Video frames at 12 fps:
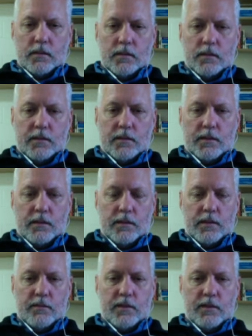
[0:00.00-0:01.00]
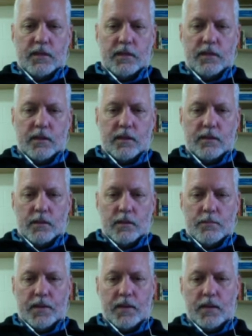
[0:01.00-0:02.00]
Let's get rid of everything that starts with a
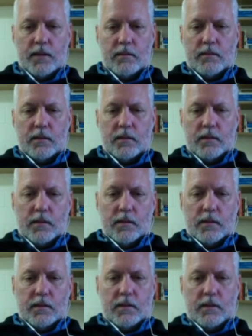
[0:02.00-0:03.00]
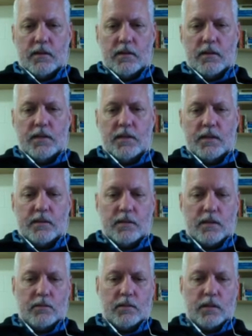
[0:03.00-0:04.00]
P. Let's get rid of everything that
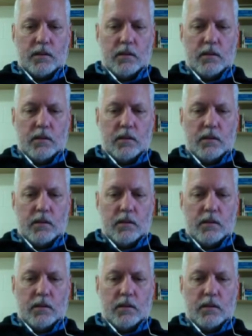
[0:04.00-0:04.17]
starts with an